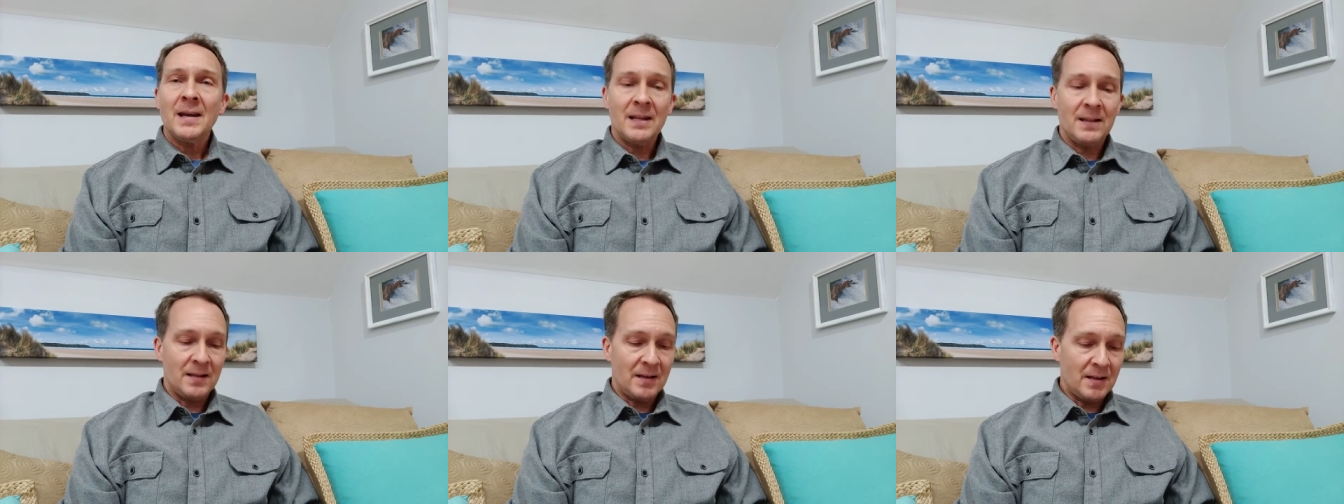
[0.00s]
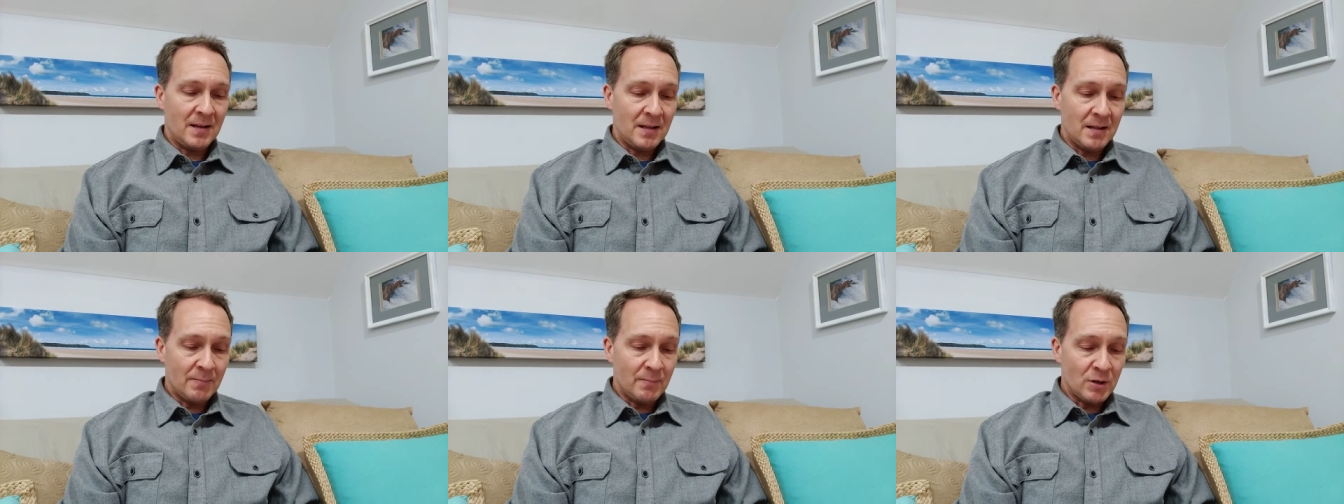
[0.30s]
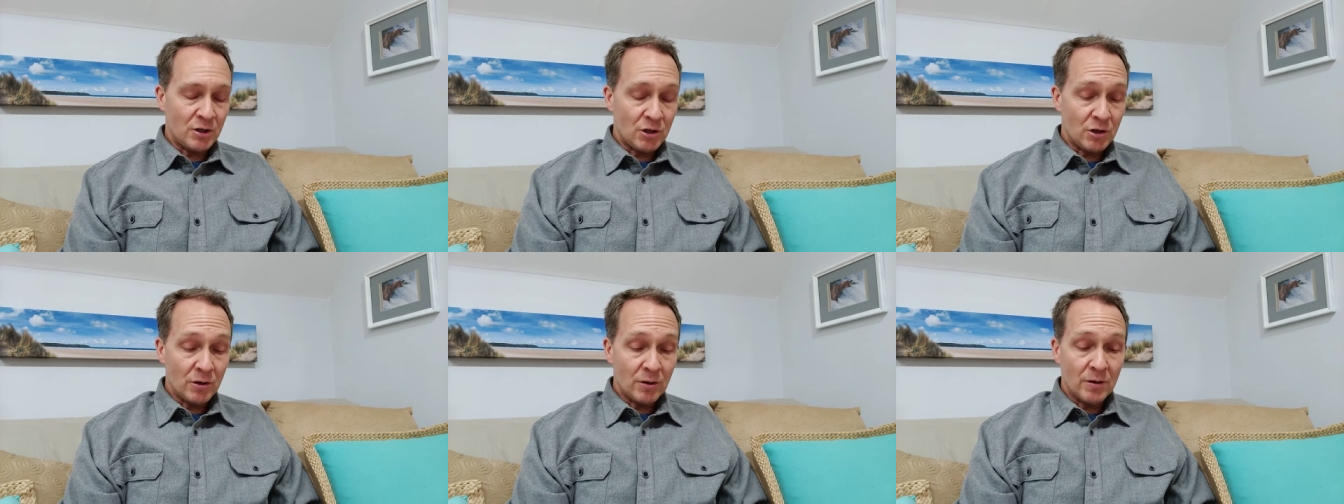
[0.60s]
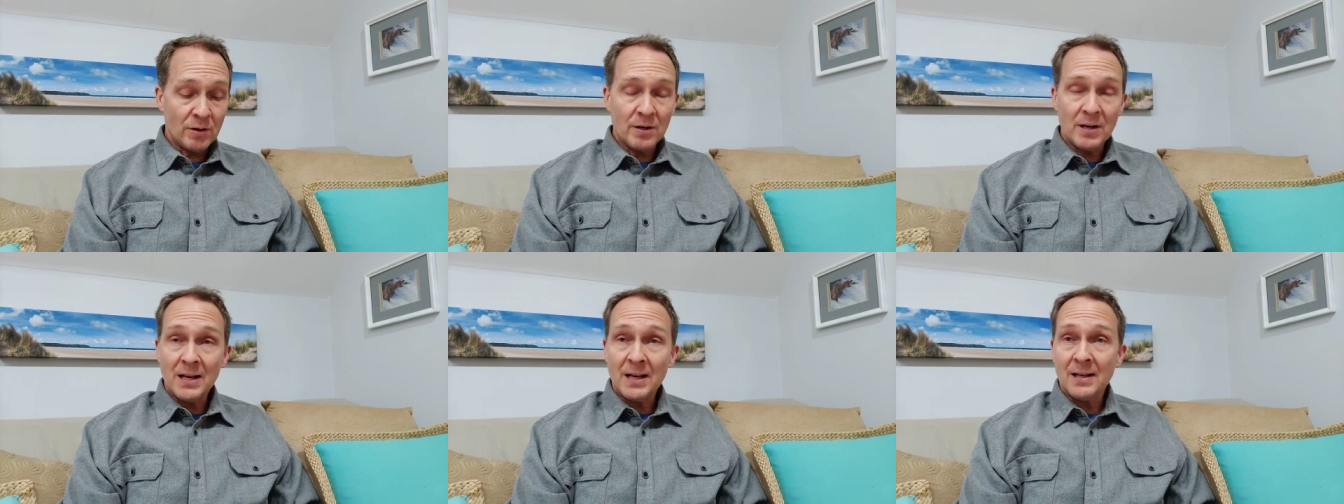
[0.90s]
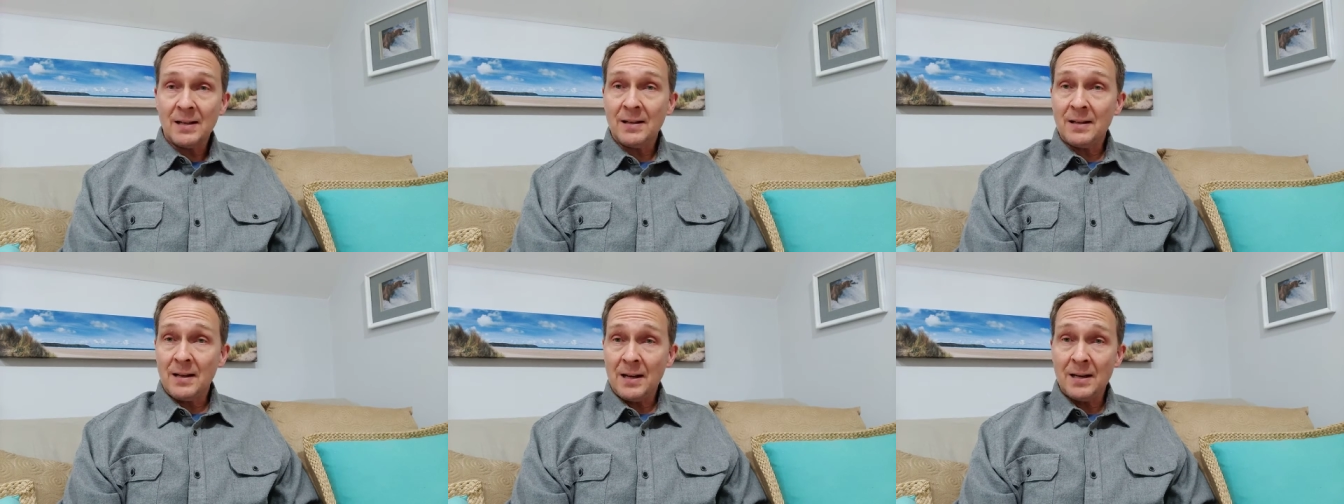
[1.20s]
in the in the
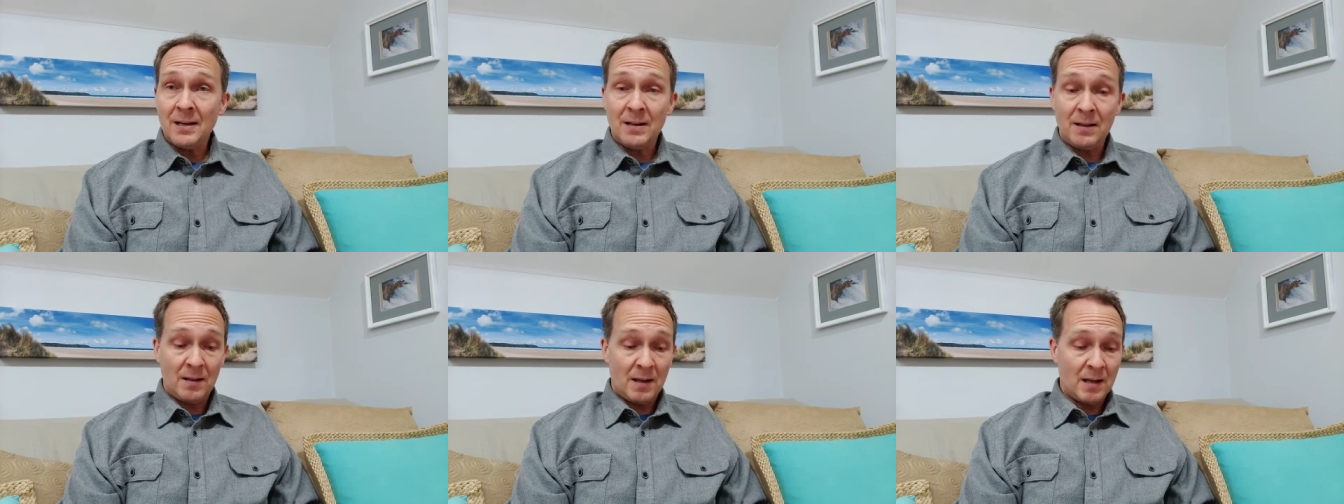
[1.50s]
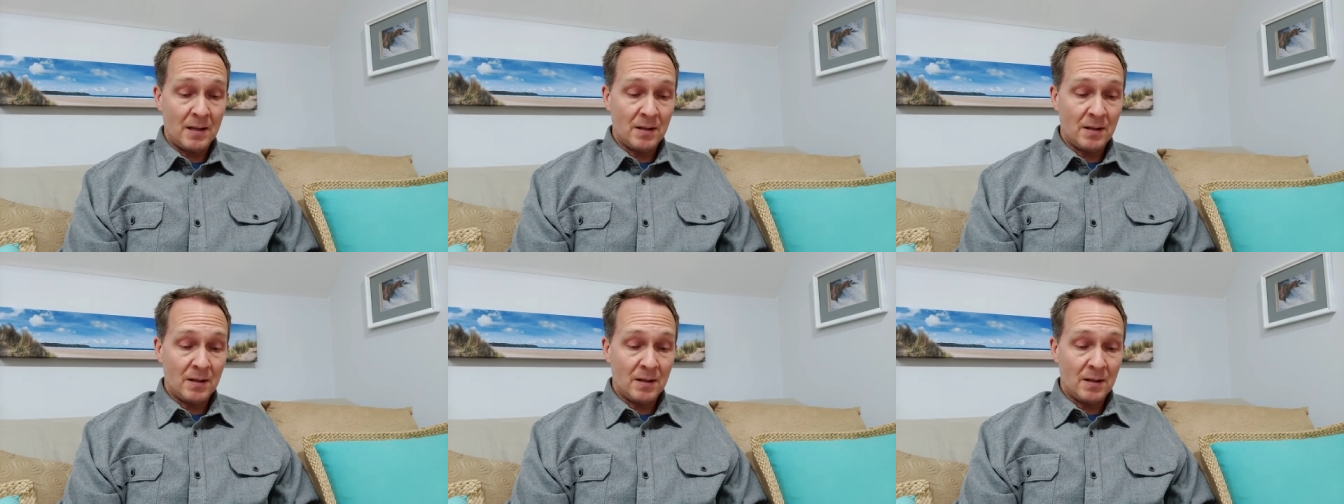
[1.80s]
maturity and in,